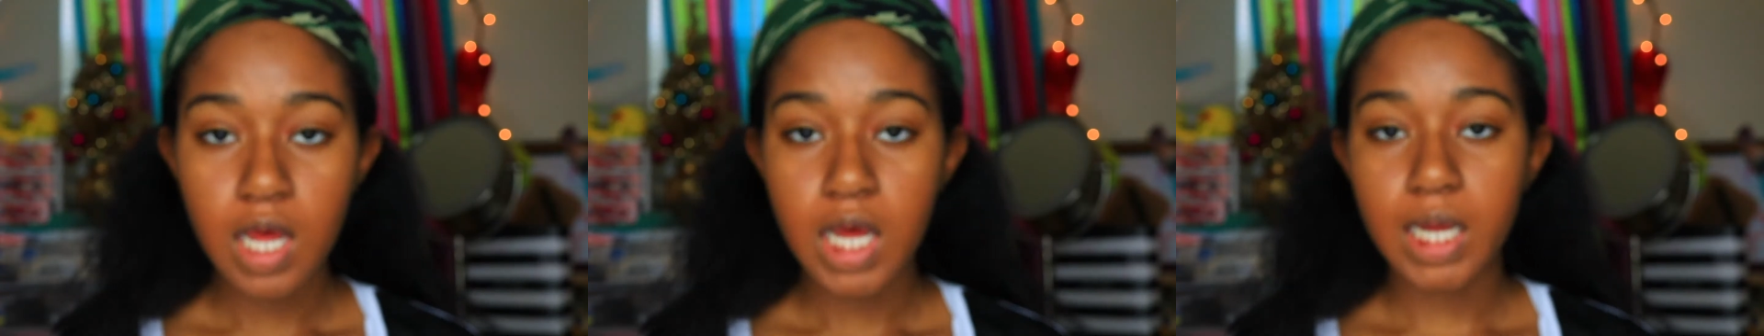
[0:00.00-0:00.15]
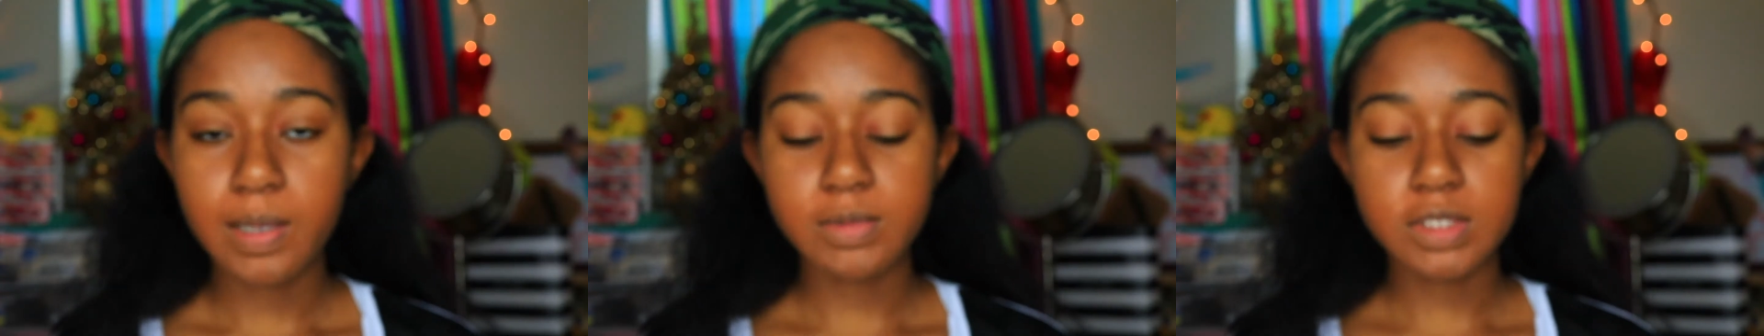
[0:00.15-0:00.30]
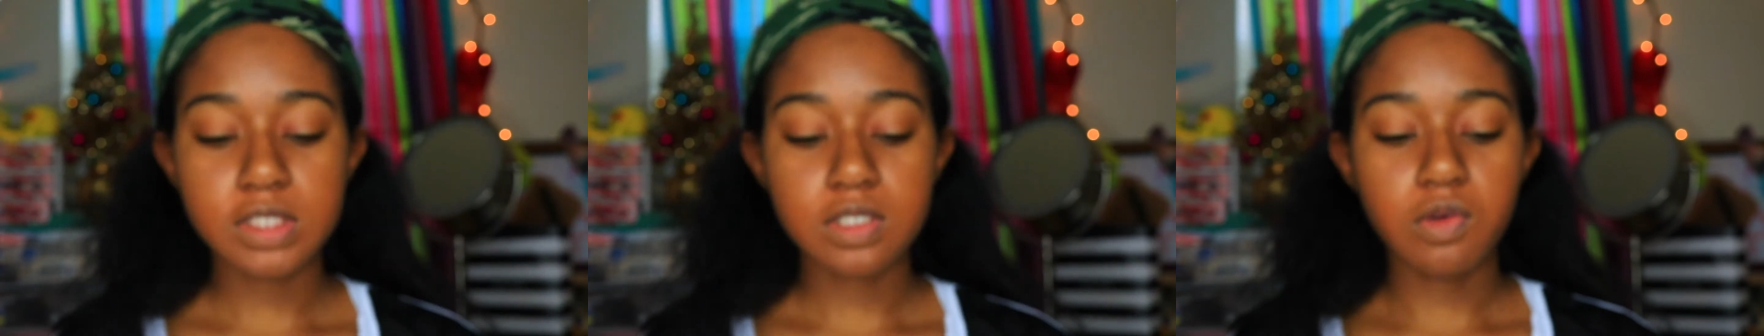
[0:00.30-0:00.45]

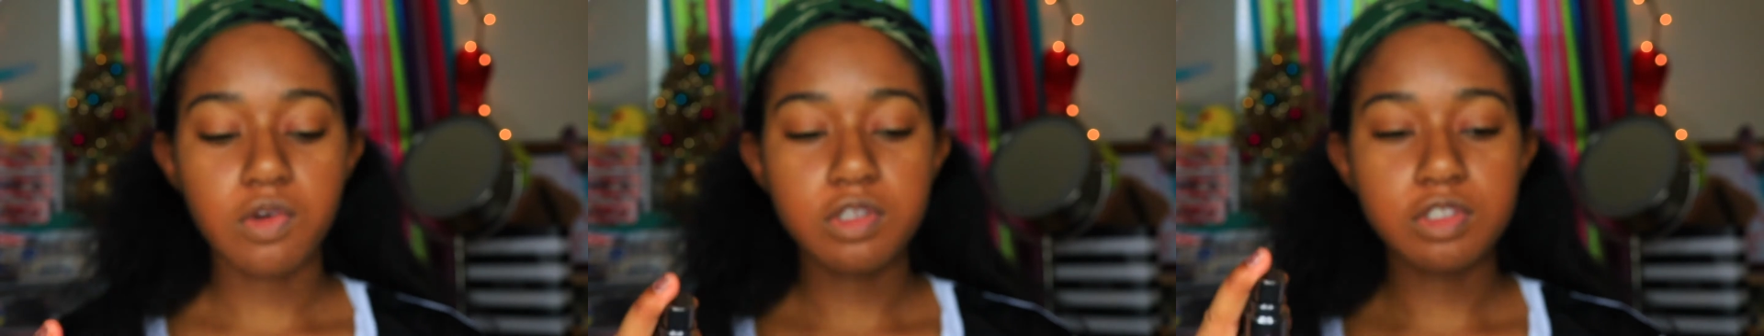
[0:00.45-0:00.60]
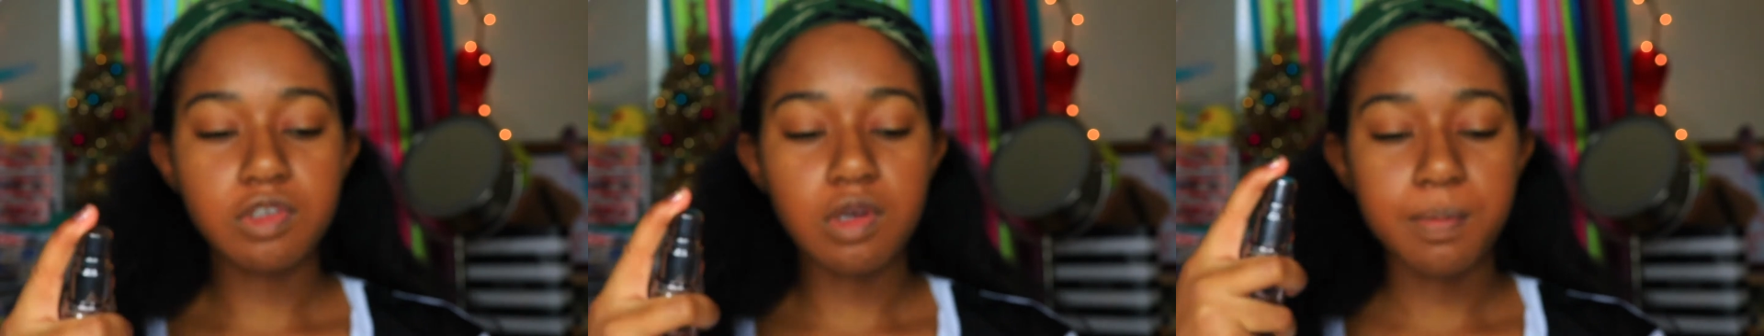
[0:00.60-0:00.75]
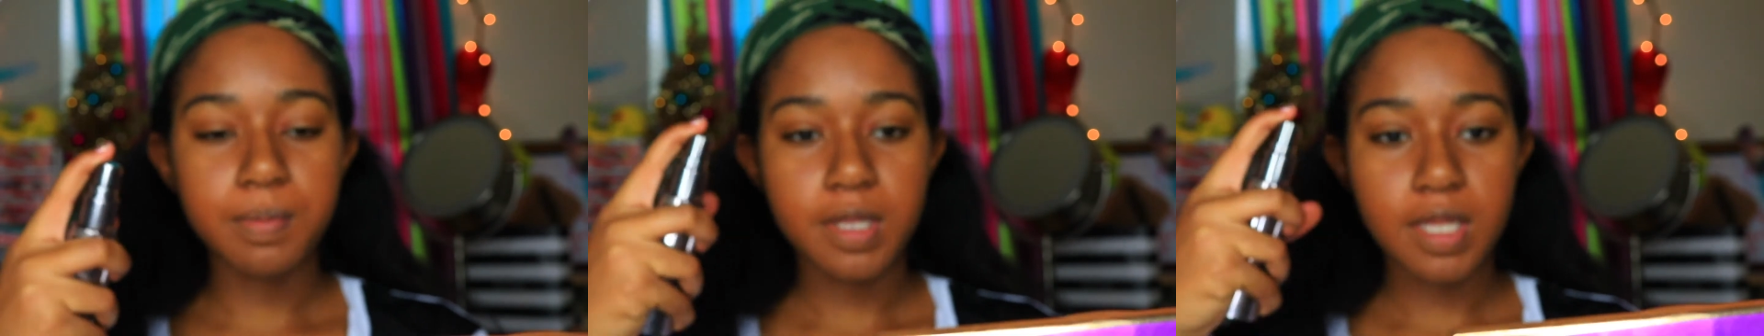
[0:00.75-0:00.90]
I'm just going
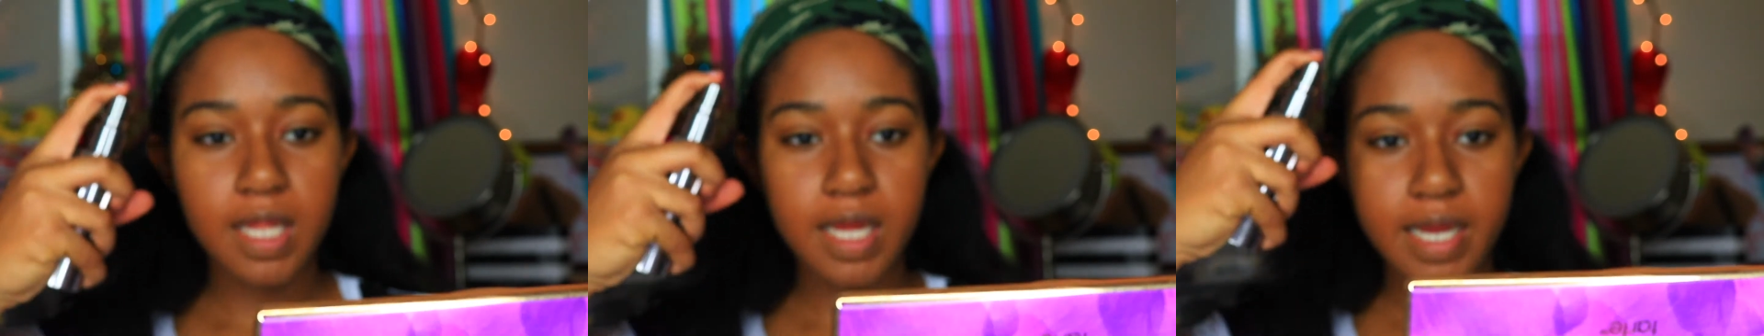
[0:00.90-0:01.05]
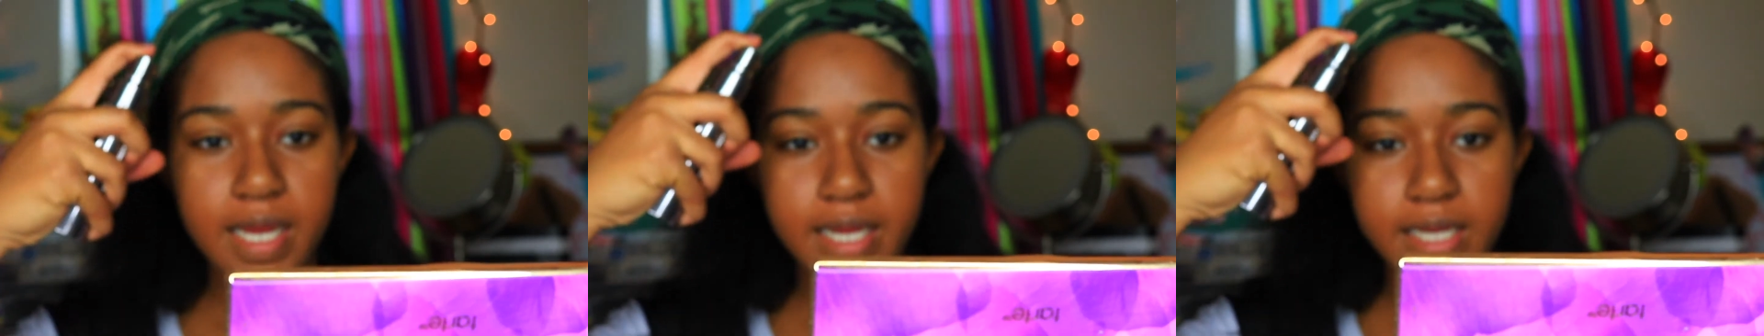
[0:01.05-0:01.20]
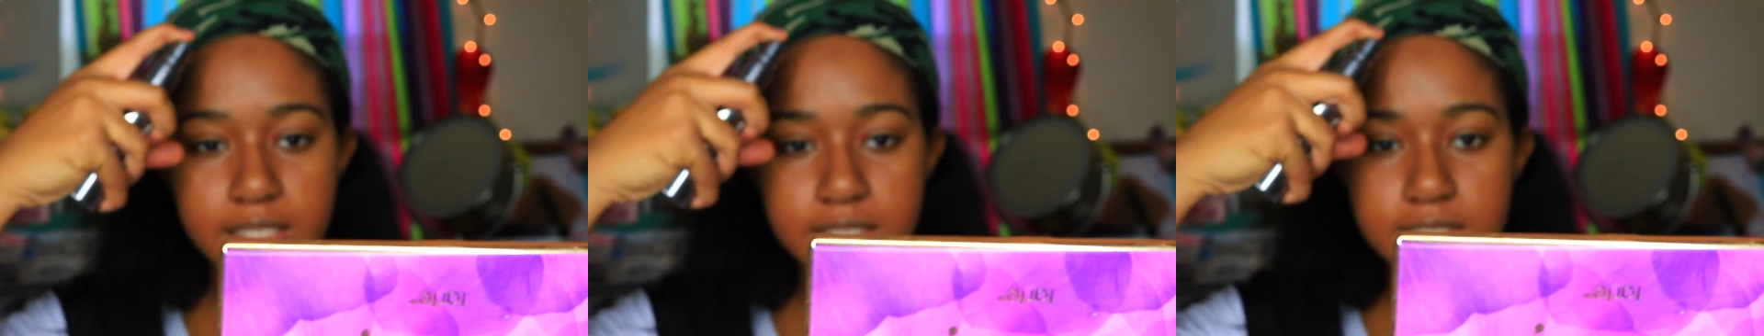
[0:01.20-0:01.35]
to
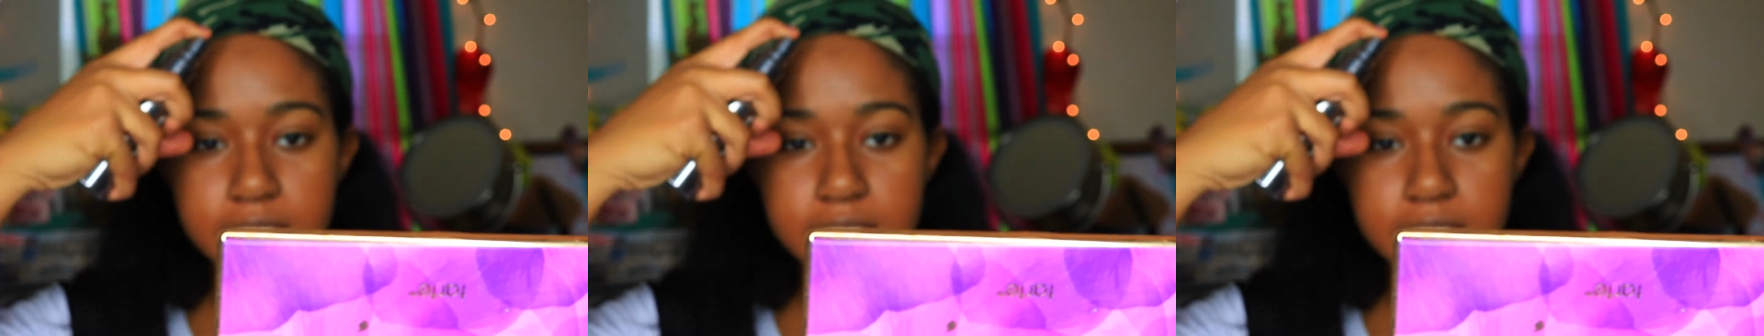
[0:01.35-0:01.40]
apply